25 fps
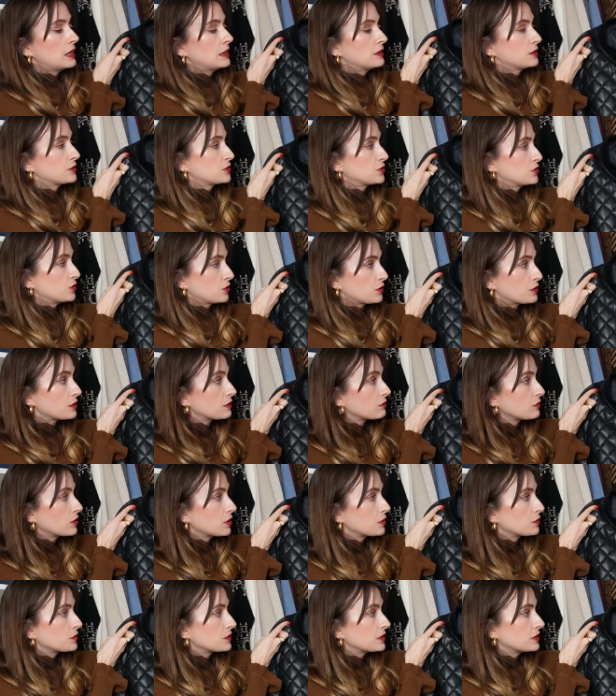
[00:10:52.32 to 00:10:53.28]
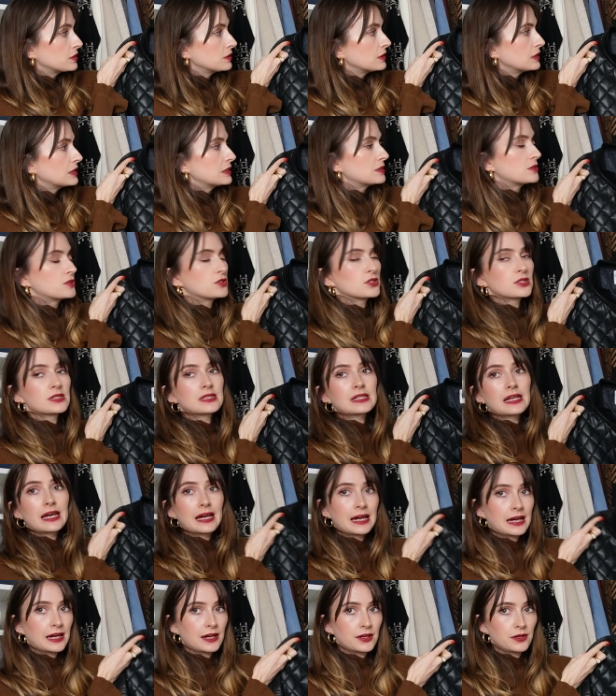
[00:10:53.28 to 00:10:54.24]
There's nothing wrong with it. It's just
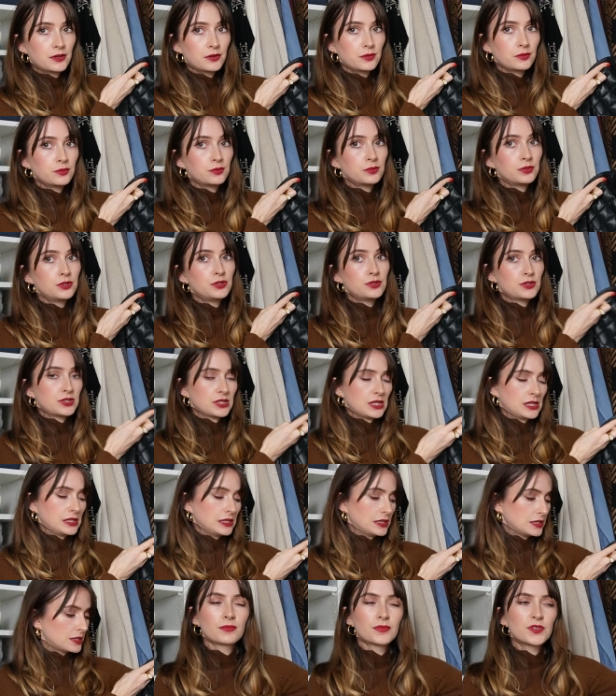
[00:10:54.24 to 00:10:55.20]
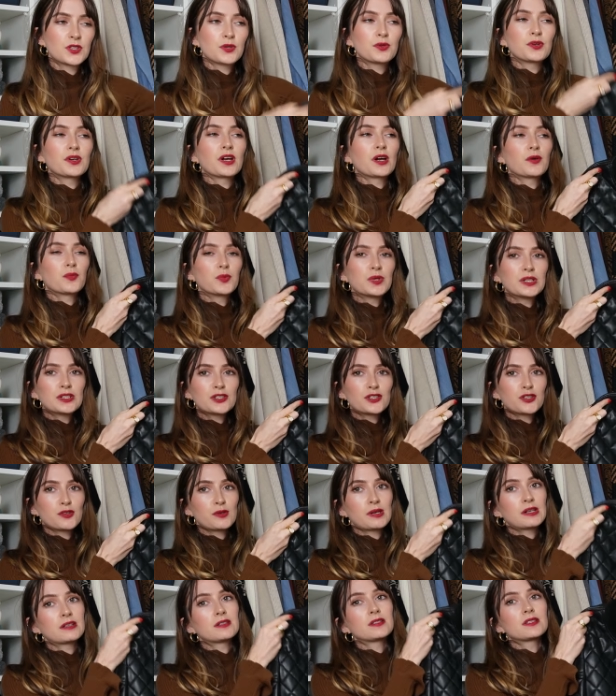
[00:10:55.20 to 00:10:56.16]
how you style it. Don't worry, I will show
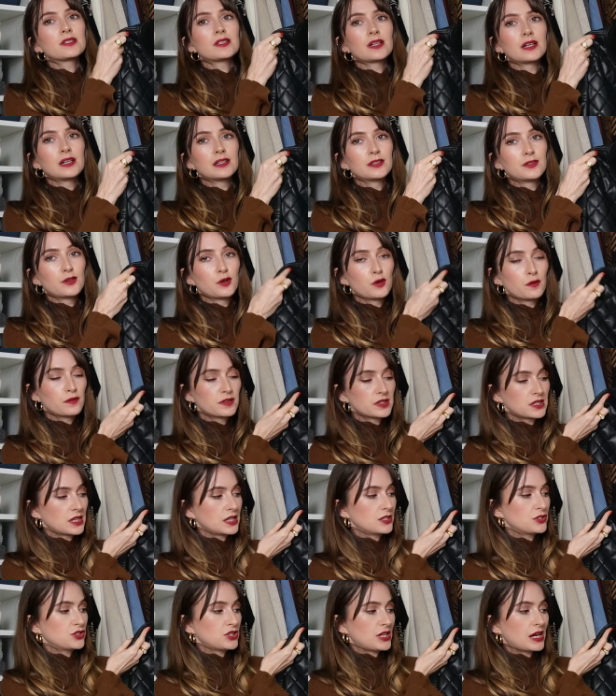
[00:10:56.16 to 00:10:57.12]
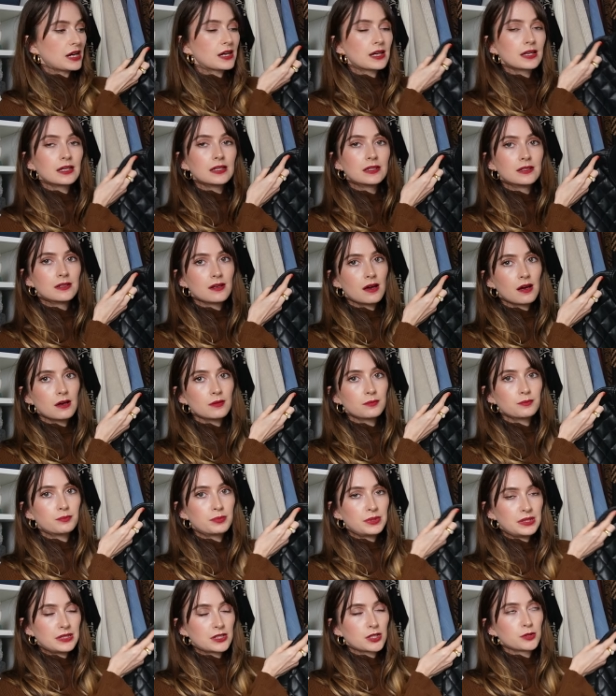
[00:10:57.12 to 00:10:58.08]
you how to style an oversized jacket and not
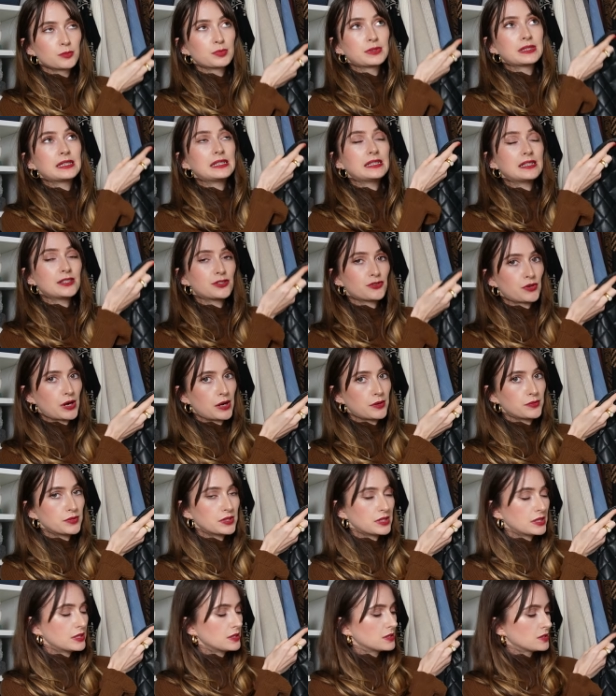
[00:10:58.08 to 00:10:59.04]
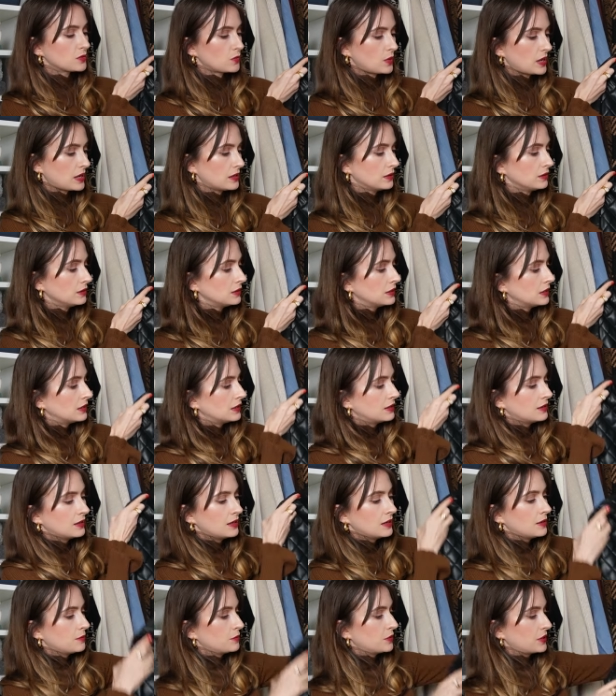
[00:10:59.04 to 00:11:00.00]
be completely drowned in it as well.
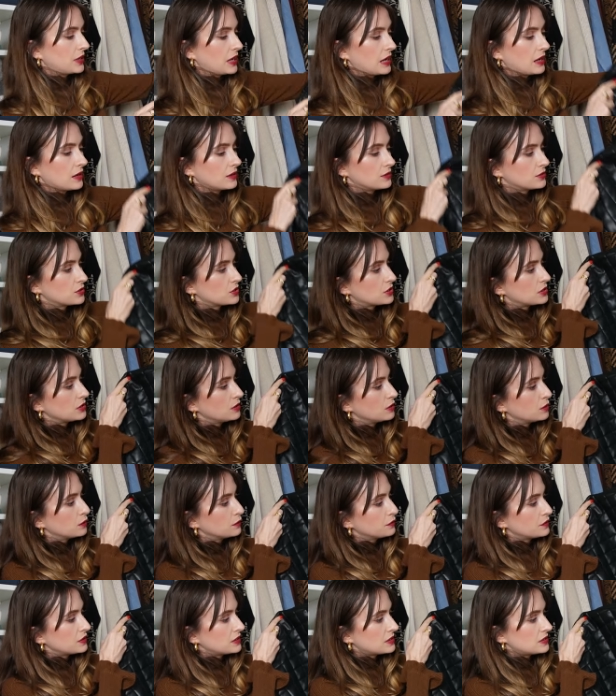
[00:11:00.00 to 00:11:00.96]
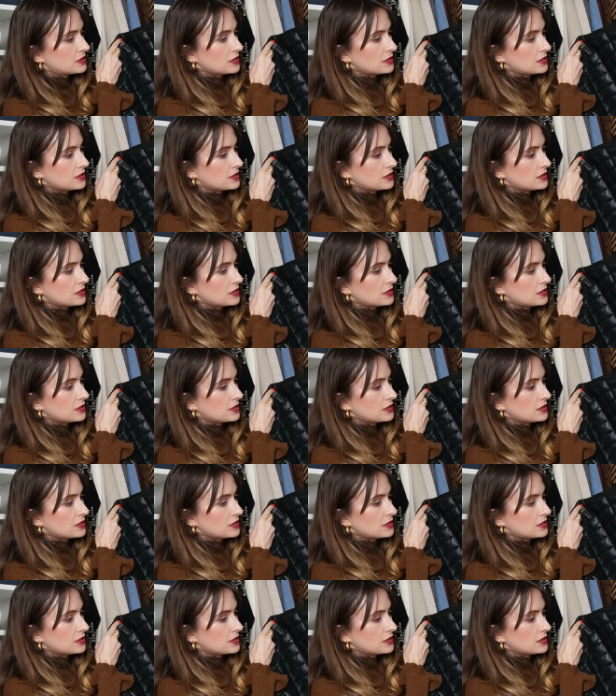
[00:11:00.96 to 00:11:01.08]
But yeah, just love this